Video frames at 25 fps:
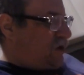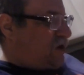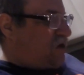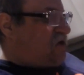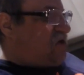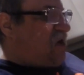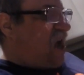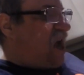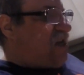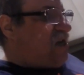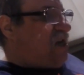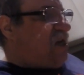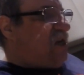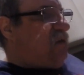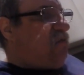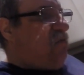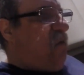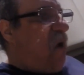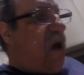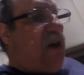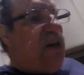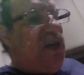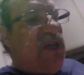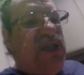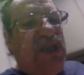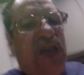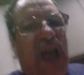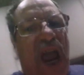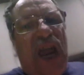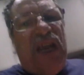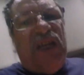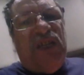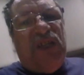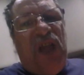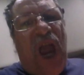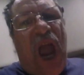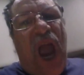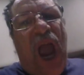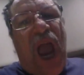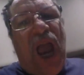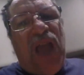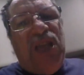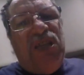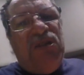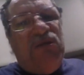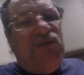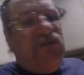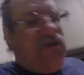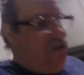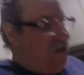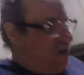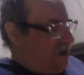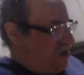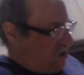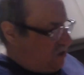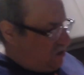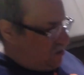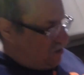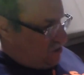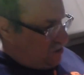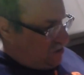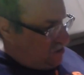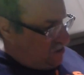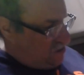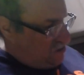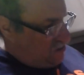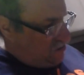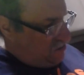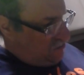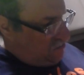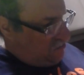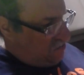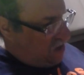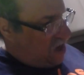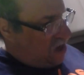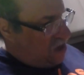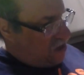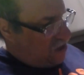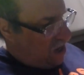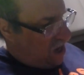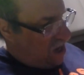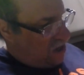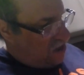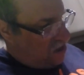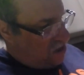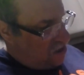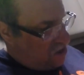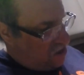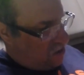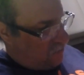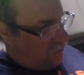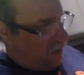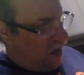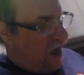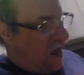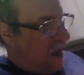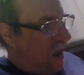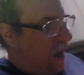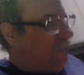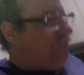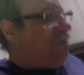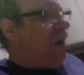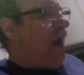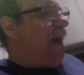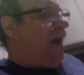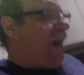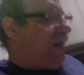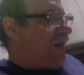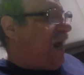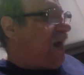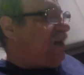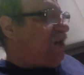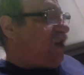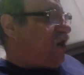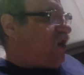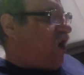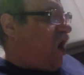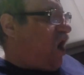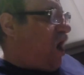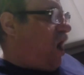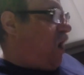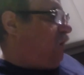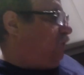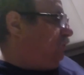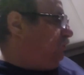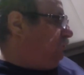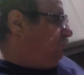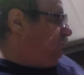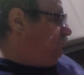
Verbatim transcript: I just want attention. Pay attention to me. I am paying attention to